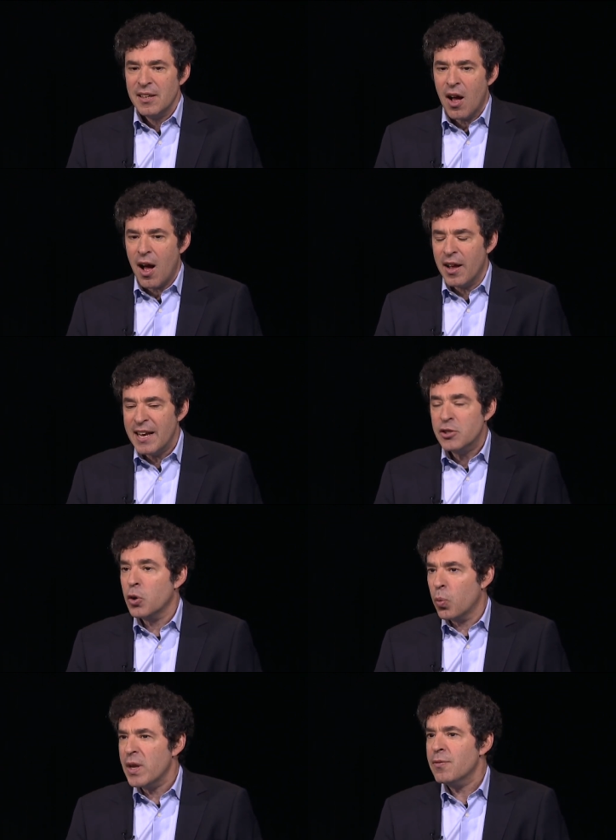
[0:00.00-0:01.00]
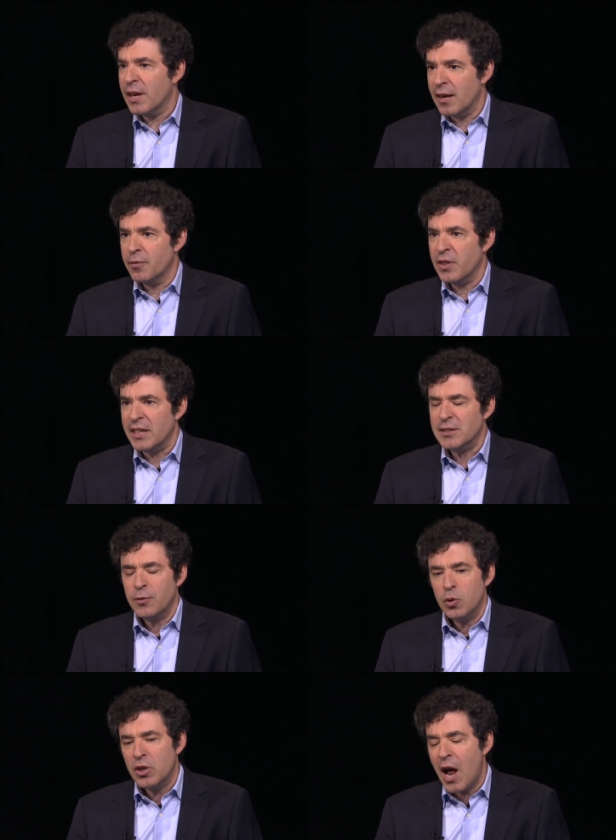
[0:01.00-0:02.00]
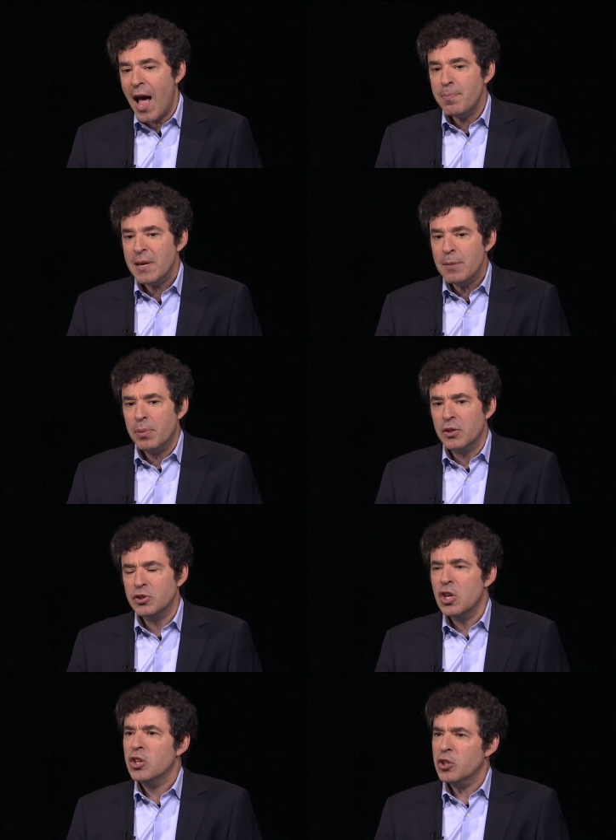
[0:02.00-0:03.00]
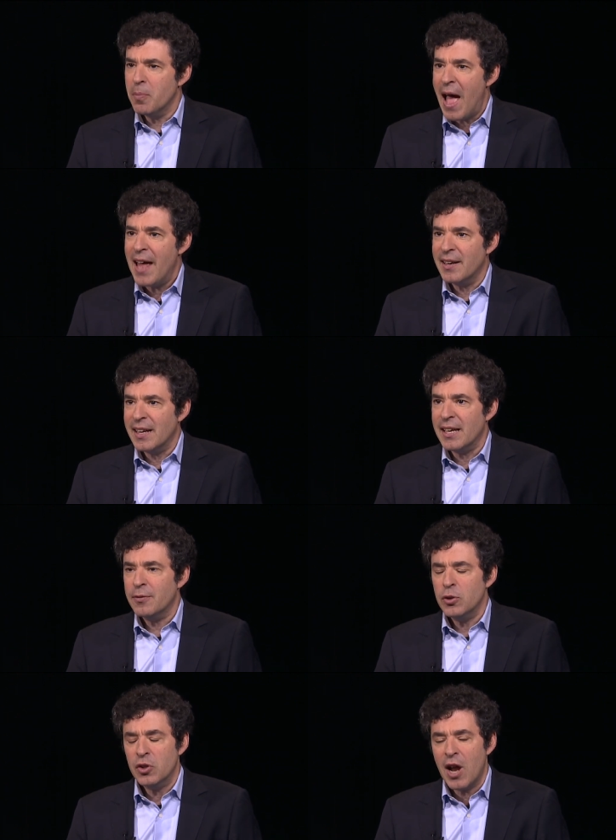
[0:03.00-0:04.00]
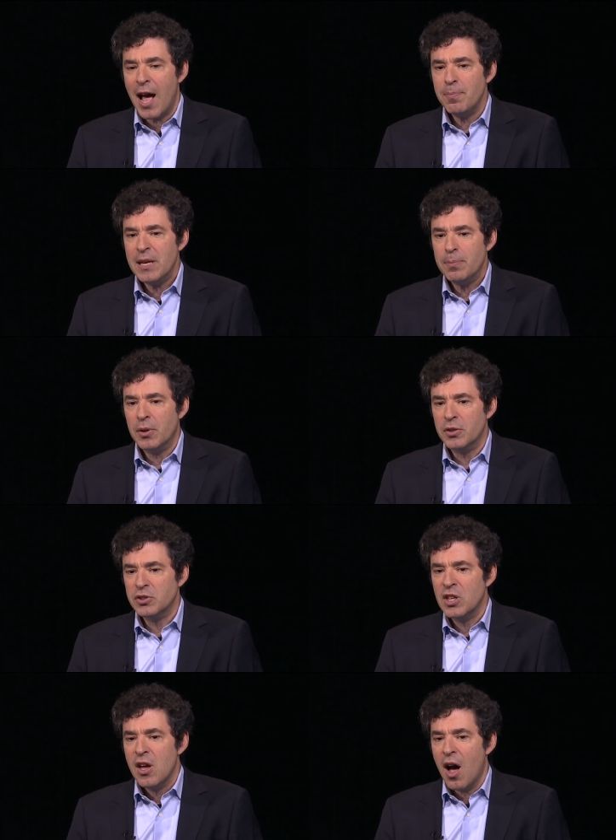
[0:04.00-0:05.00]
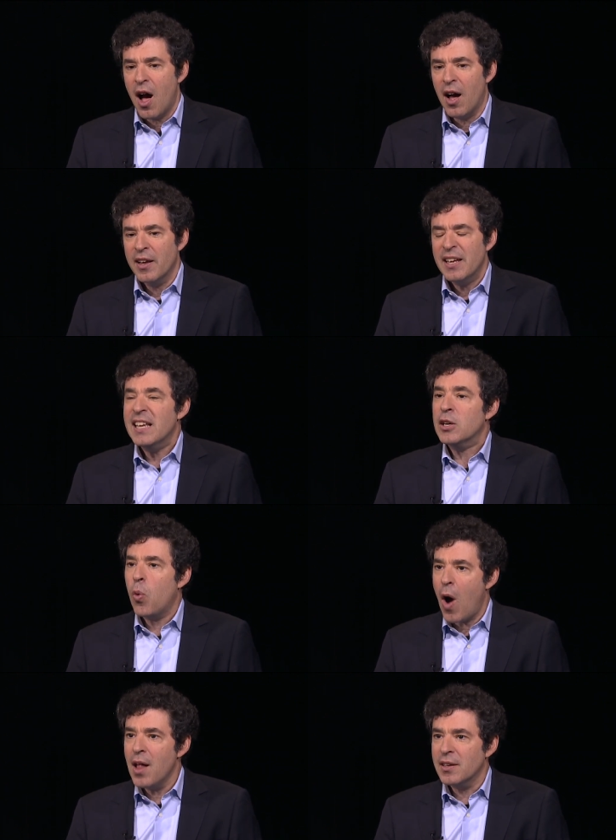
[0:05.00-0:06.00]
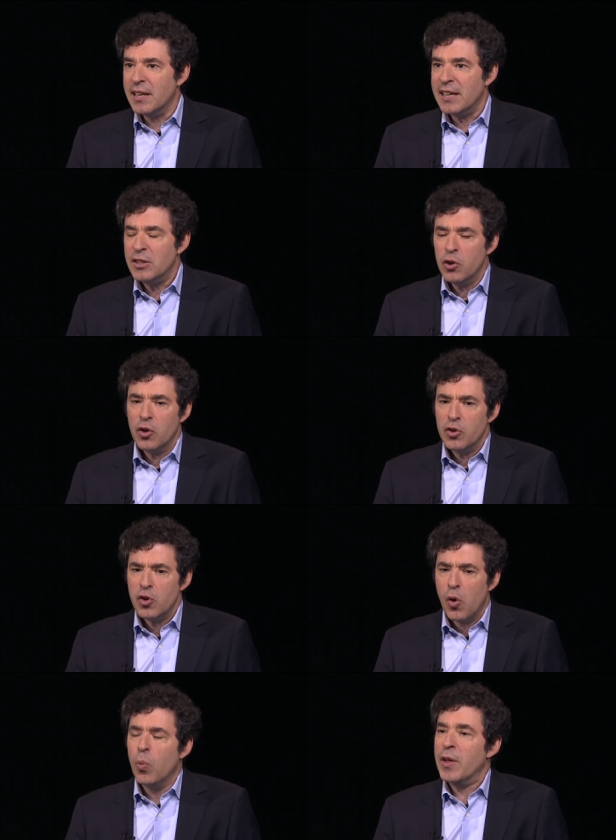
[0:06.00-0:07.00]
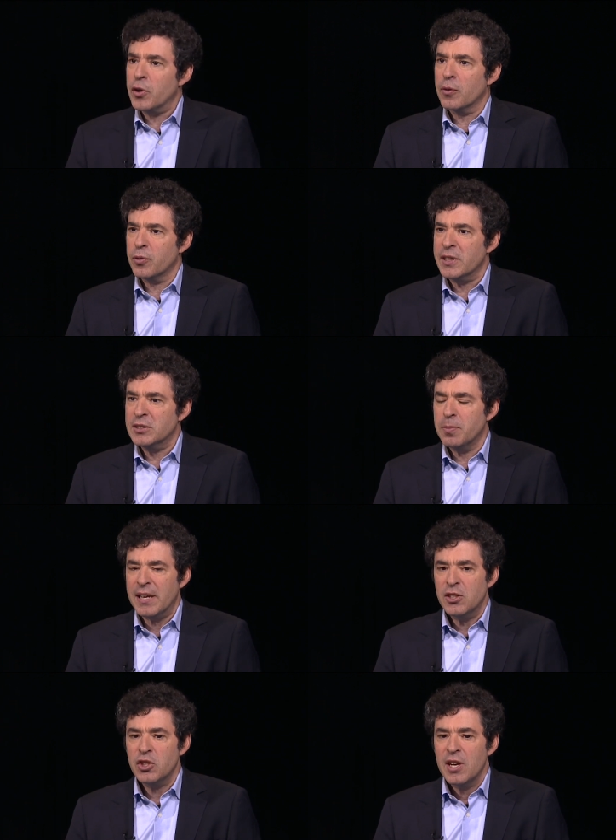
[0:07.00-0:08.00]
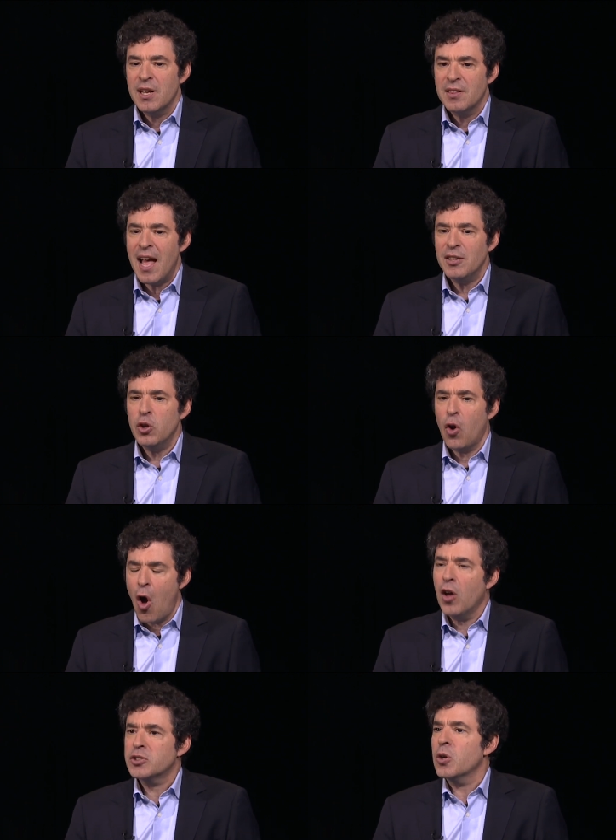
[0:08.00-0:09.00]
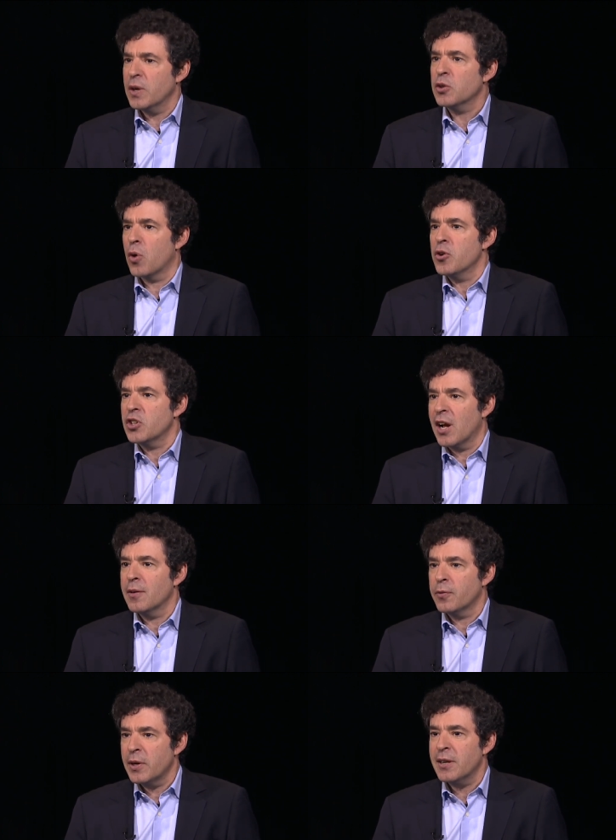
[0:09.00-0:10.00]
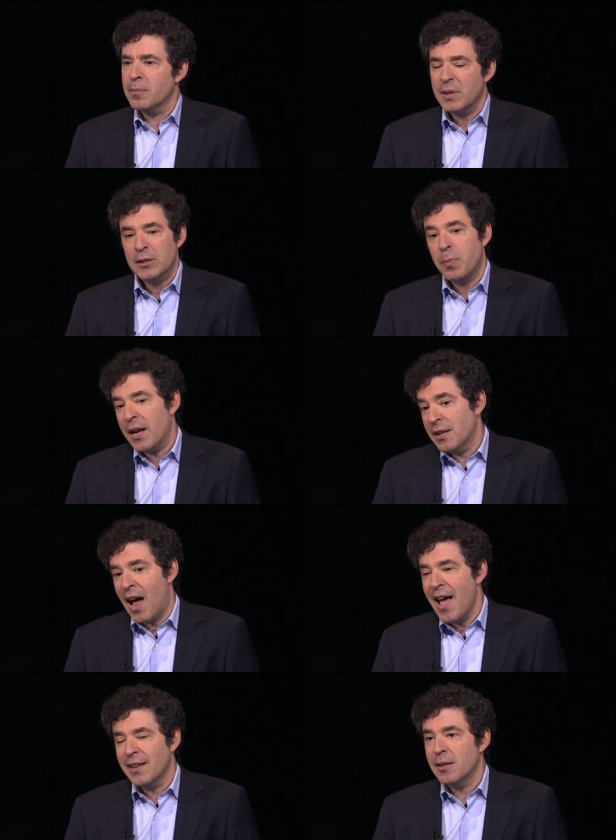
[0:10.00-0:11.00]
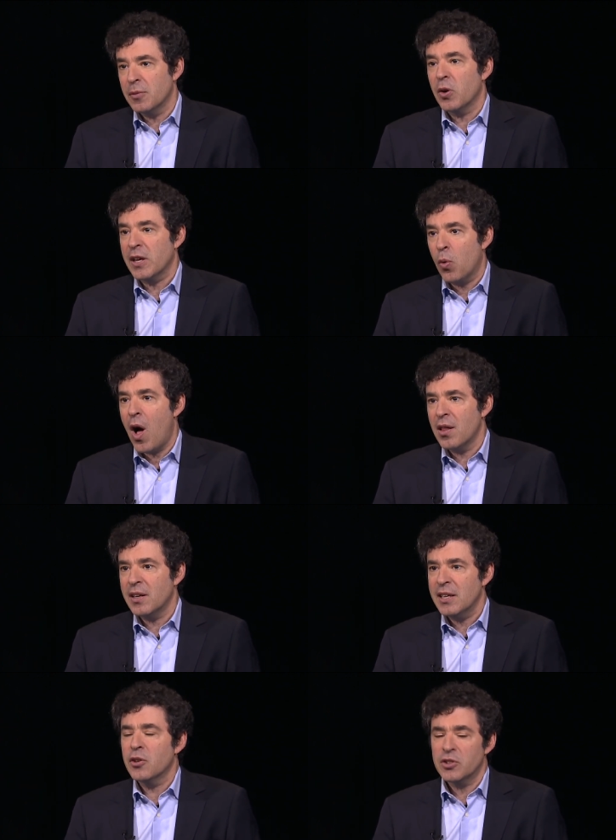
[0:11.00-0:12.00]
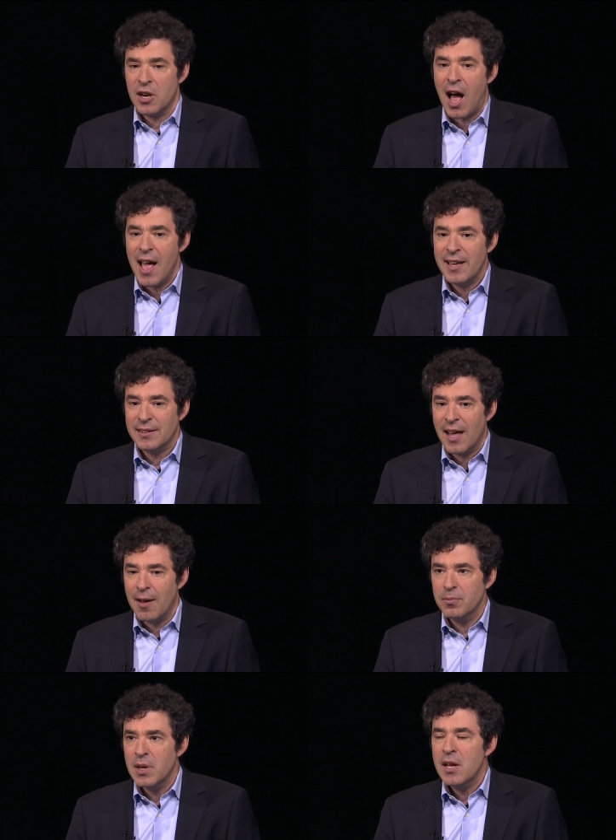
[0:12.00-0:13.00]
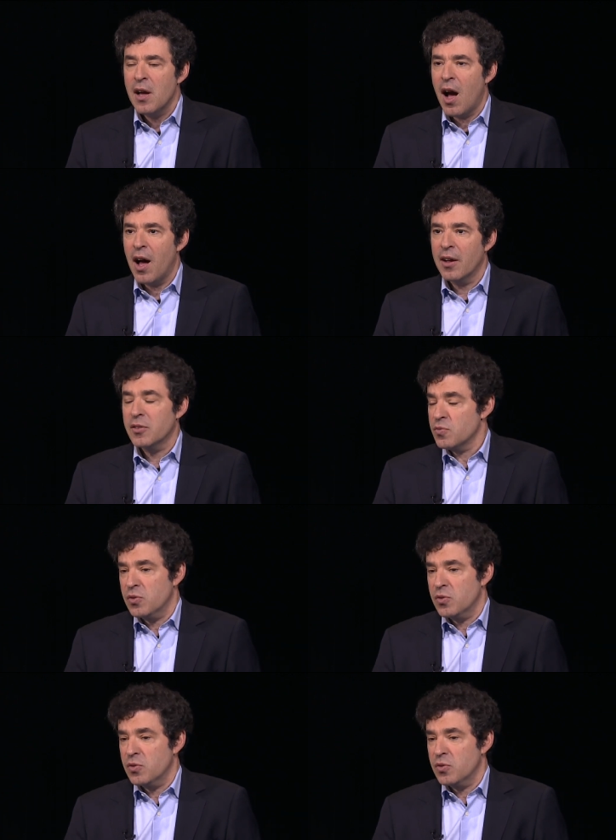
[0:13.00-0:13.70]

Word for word: uh, interweaving of things. If you deny people's humanity, if you deny people's uh, equality with your free speech, then you're also encroaching on freedom because by denying them their equality, you're denying them uh,